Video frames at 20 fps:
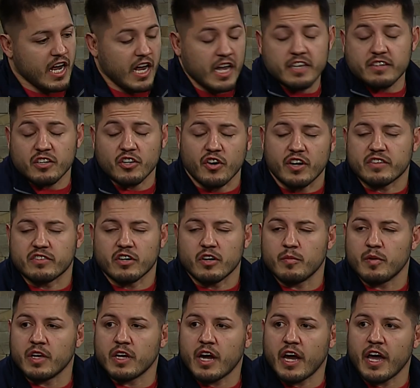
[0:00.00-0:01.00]
it's a great
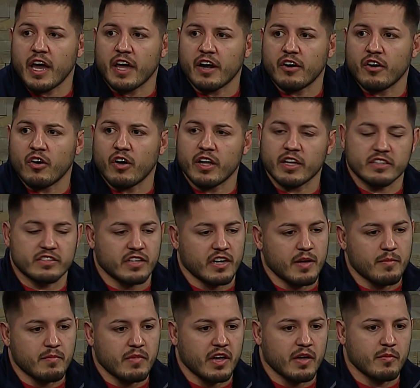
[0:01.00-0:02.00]
tournament. I, I, don't know. Like I said,
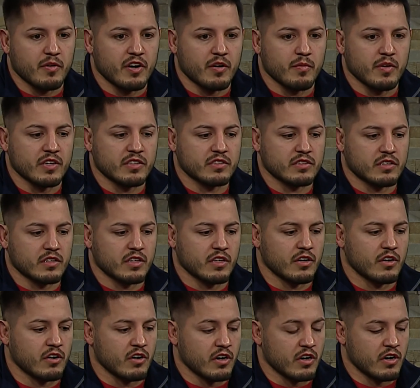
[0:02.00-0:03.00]
I'm I'm intermiss, you
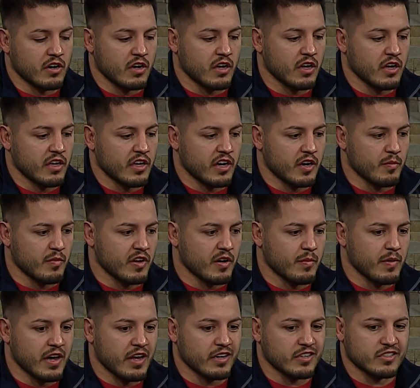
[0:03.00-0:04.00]
know, or, uh, intermittent
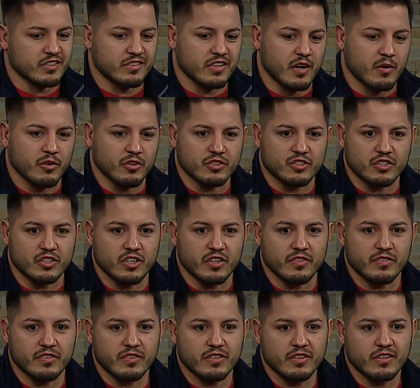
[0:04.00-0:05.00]
about it. I'm just not real sure if
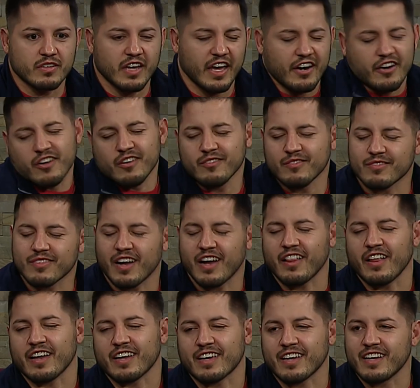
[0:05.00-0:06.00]
I don't know. I
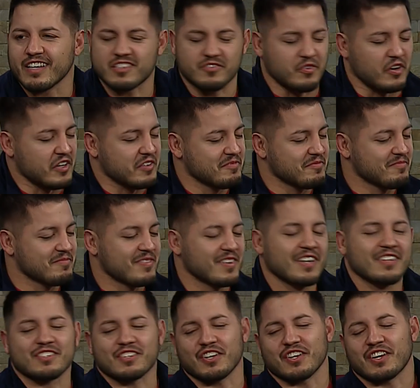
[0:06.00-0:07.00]
like it. It's fun.
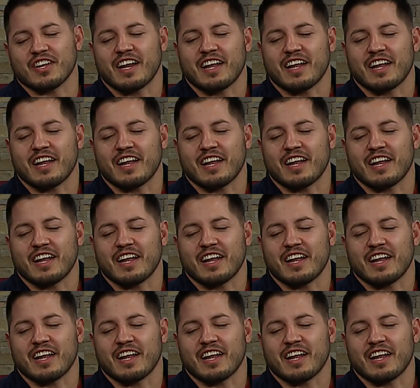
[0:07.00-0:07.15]
It's good to get